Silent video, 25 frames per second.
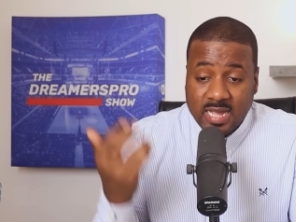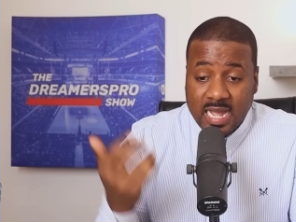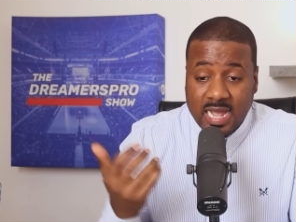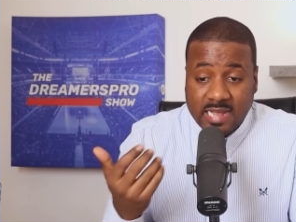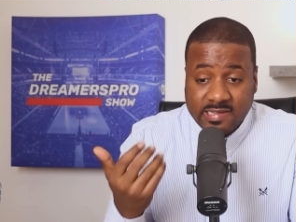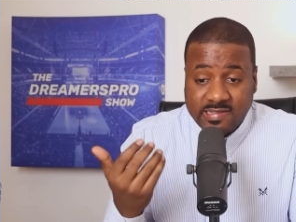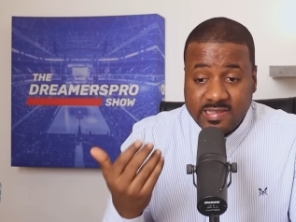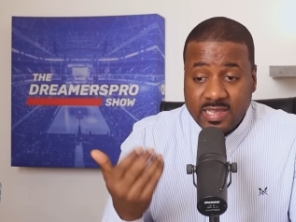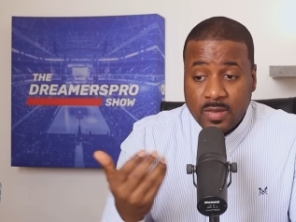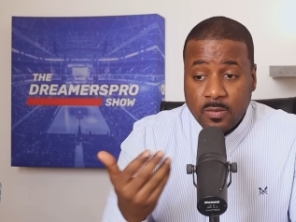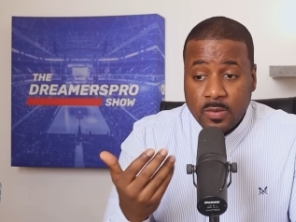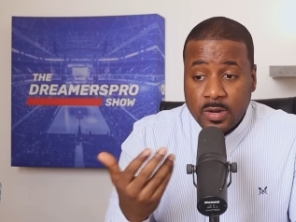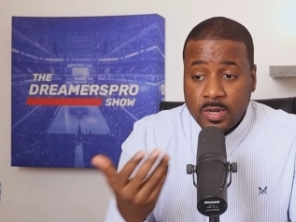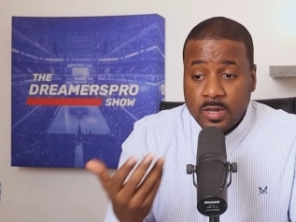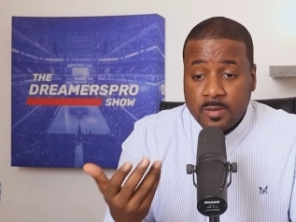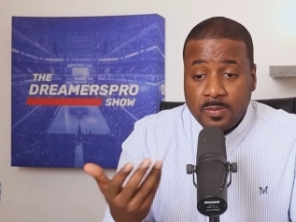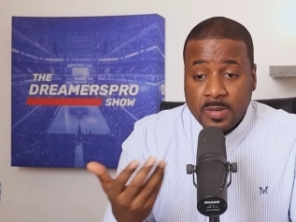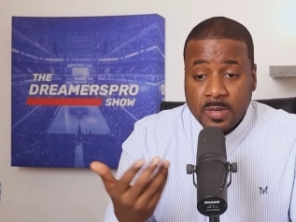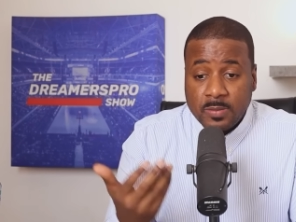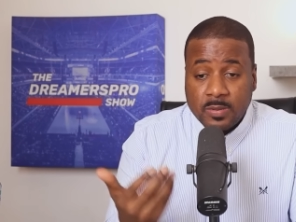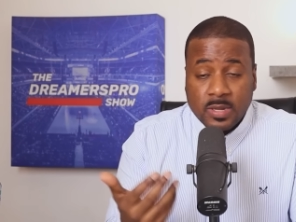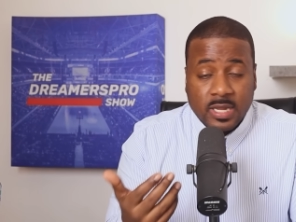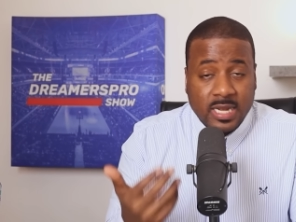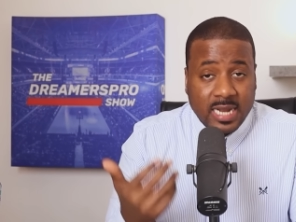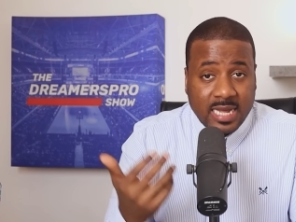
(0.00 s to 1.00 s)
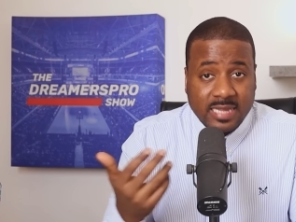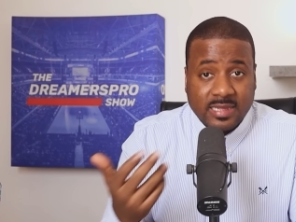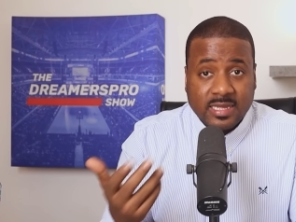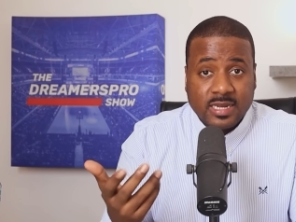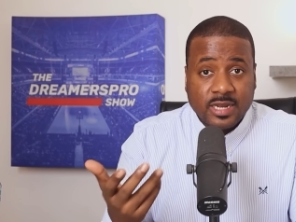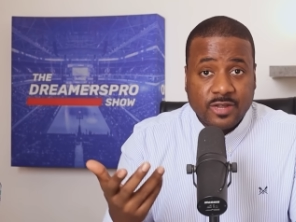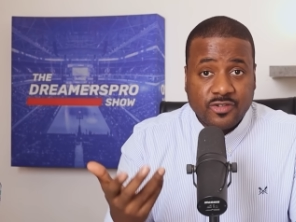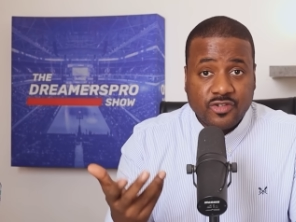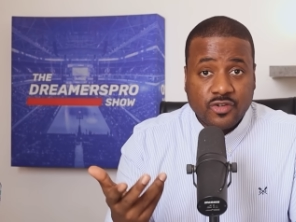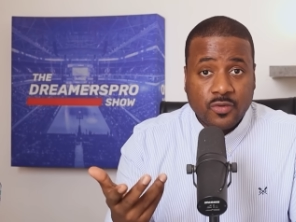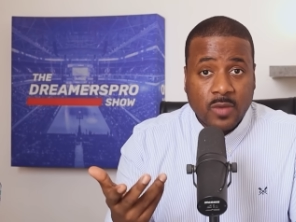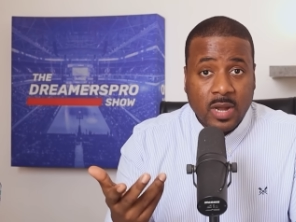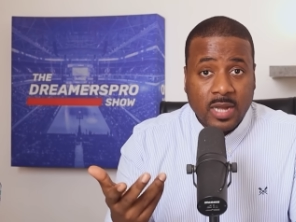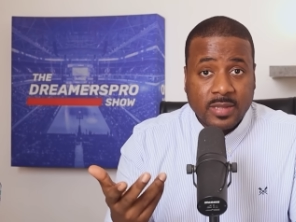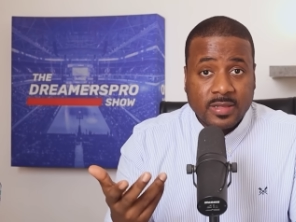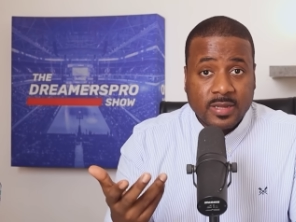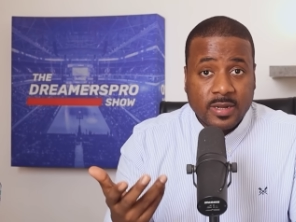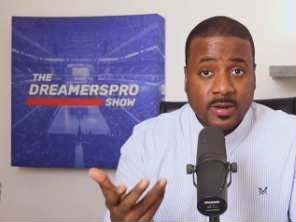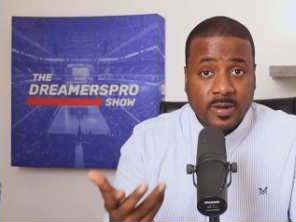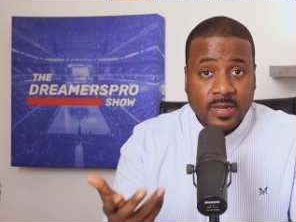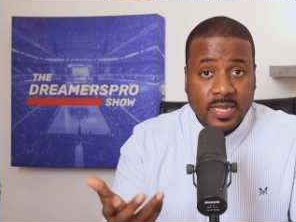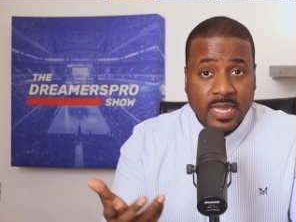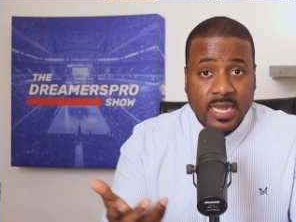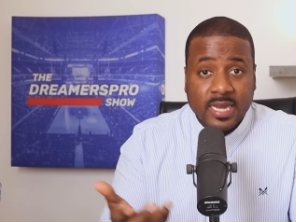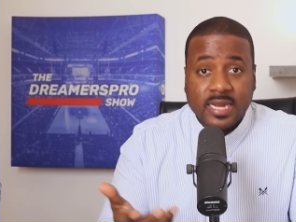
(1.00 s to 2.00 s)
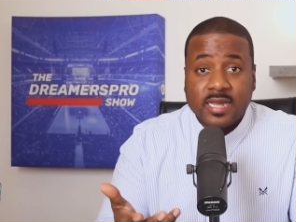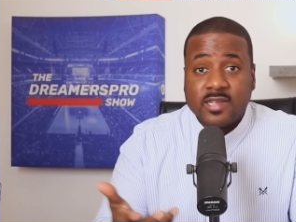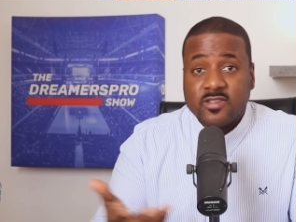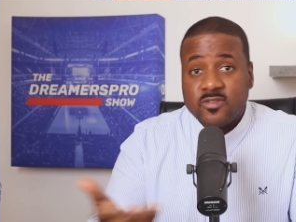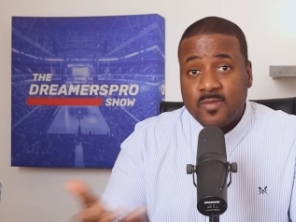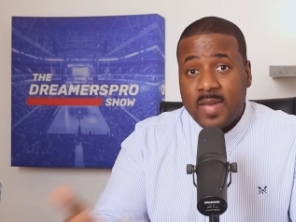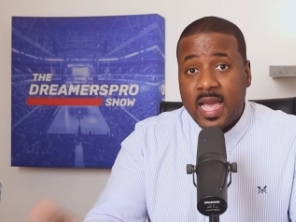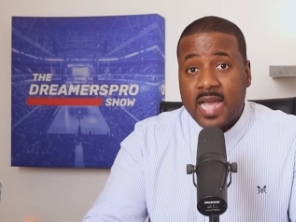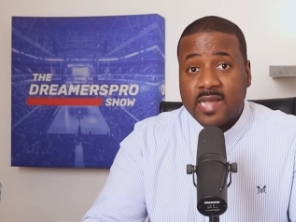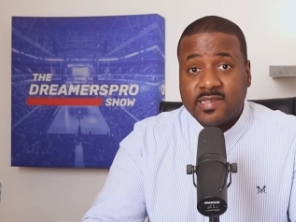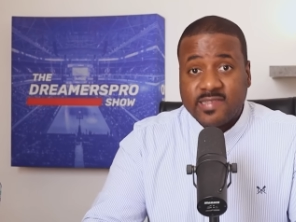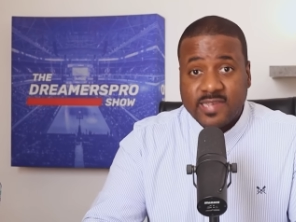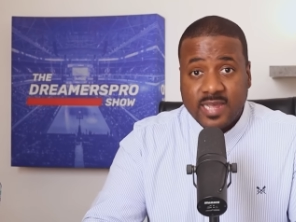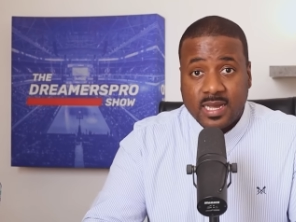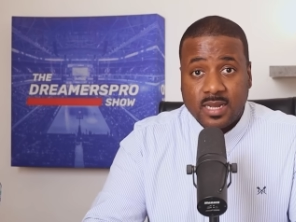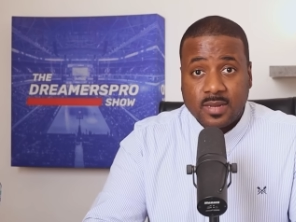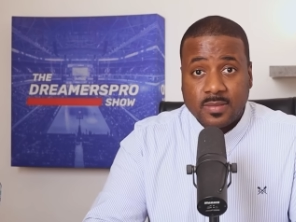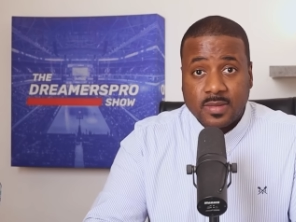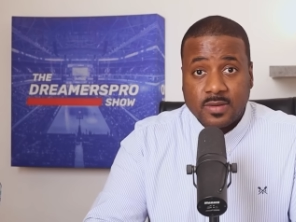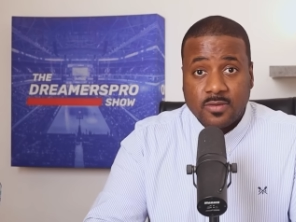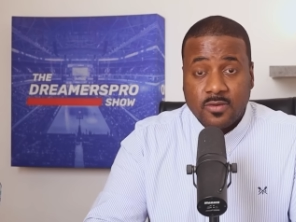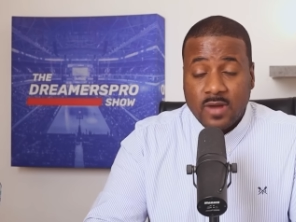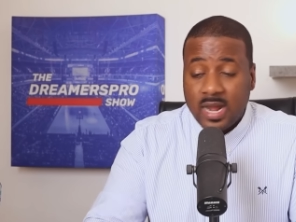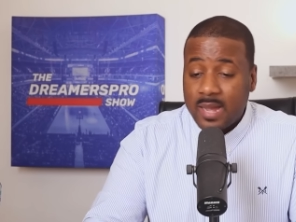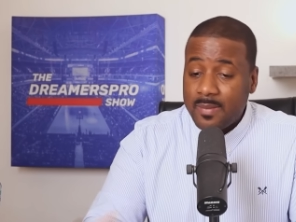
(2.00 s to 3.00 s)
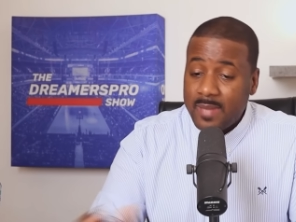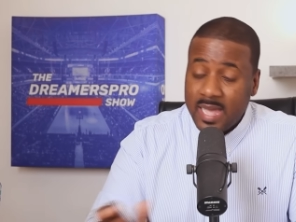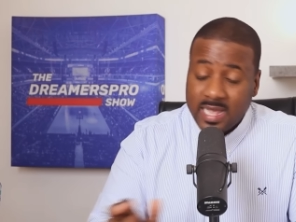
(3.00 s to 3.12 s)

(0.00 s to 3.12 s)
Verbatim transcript: I said one of the people that I think they should go out there and get is Max Kellerman, right?